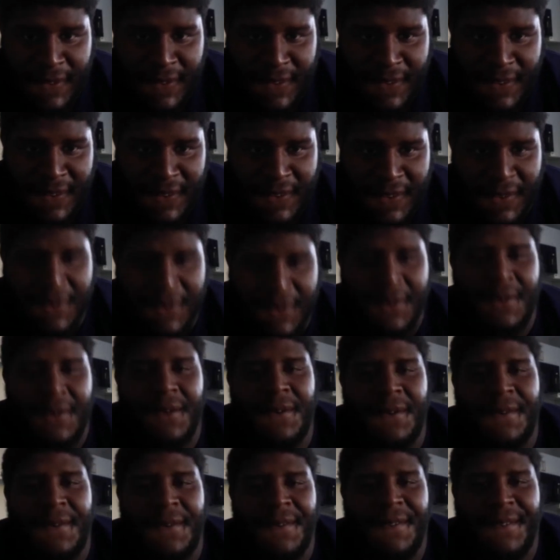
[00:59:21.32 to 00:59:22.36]

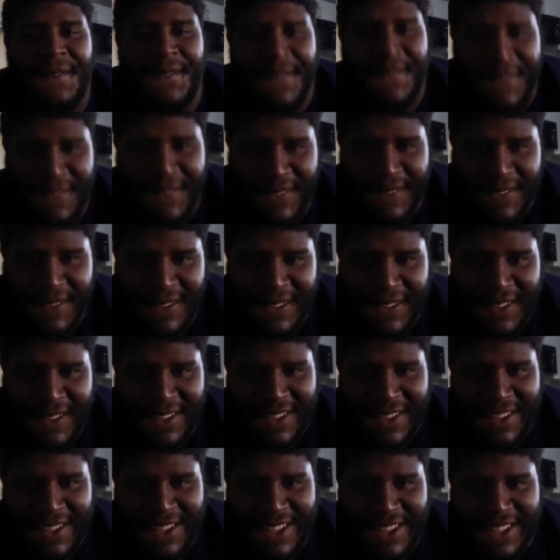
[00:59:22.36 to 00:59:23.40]
Oh,
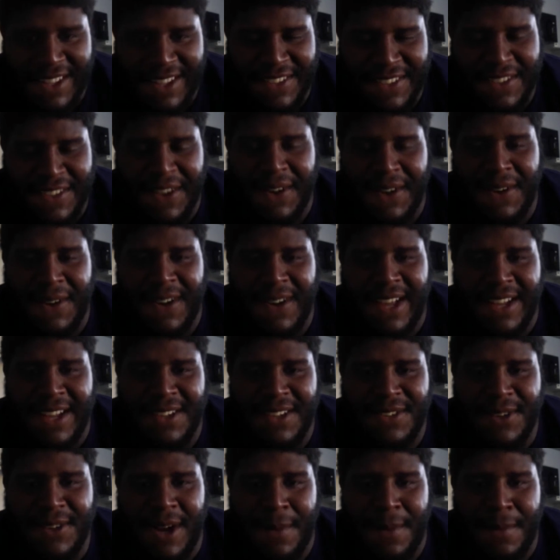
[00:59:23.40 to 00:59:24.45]
it's a whole lot of
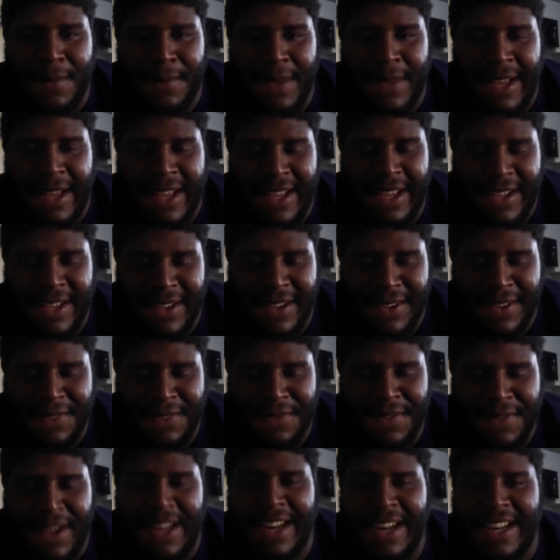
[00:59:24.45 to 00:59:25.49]
drama, man.
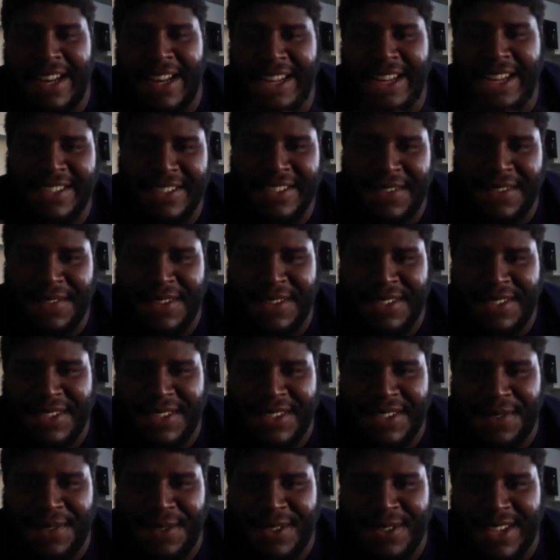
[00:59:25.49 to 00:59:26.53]
Funny that some of the
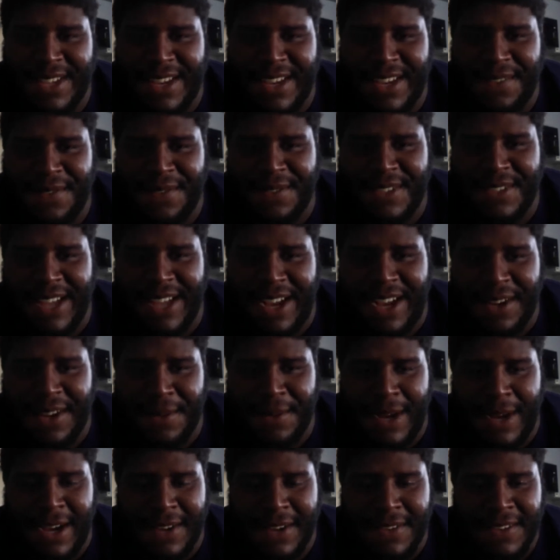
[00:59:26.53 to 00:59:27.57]
stuff you say from top to
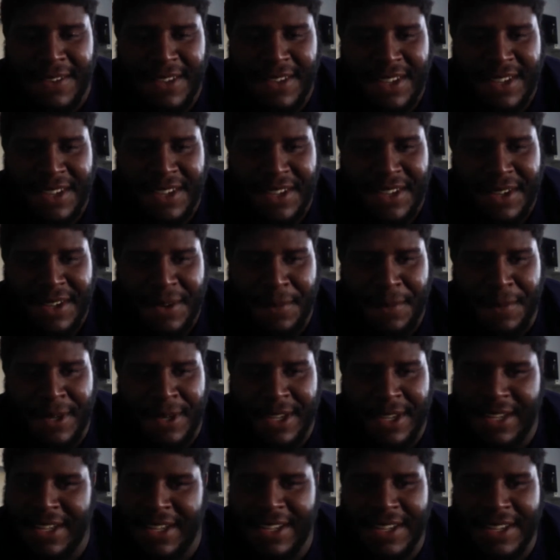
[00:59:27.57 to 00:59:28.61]
bottom,
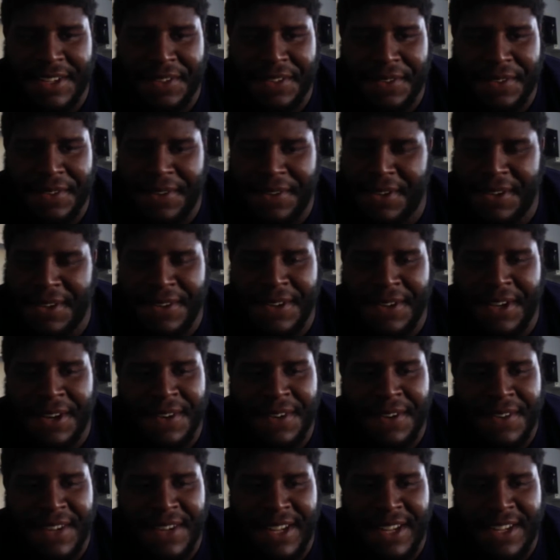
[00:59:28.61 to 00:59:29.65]
but I don't know
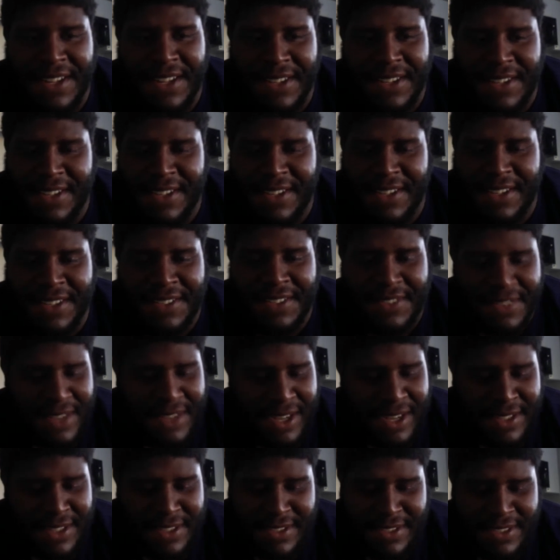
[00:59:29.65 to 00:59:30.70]
I
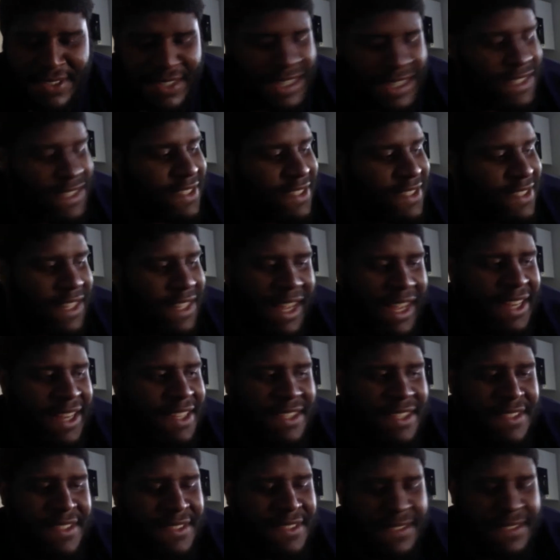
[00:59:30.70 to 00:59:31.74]
just like
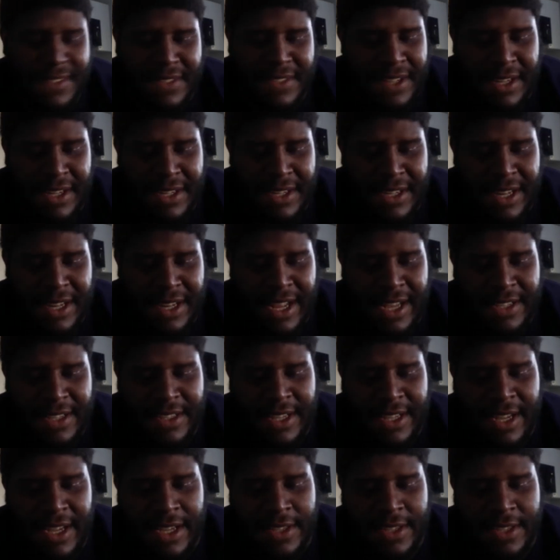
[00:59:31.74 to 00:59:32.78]
this. Like, the Last
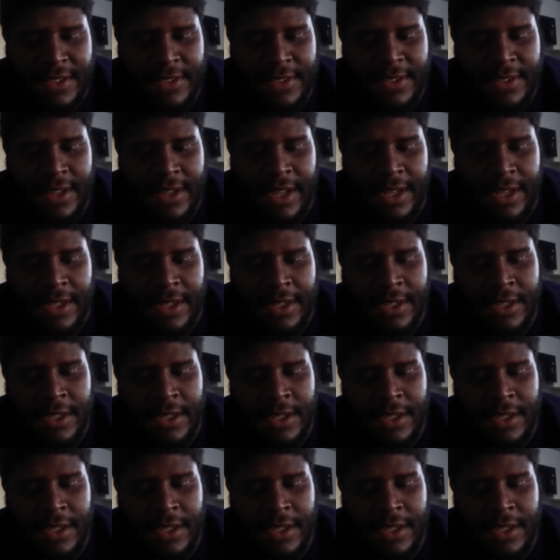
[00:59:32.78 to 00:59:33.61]
Dance is like good.